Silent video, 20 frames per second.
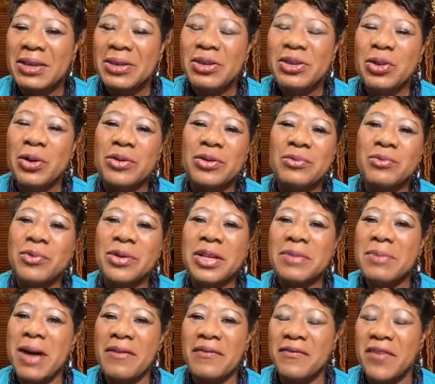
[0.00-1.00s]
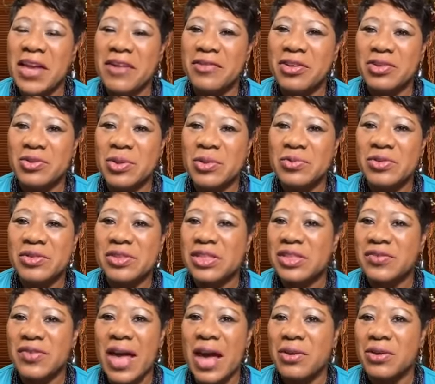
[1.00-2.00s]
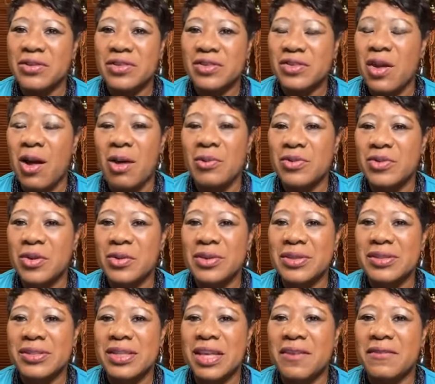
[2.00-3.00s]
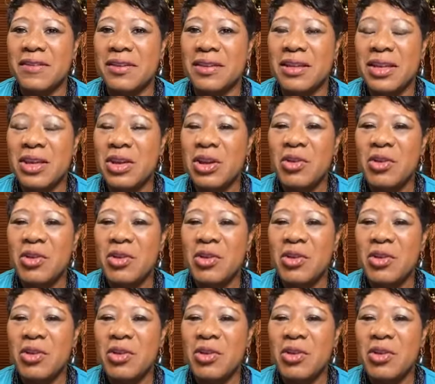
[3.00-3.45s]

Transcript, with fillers: you know, one of my favorite scriptures is found in Psalms 37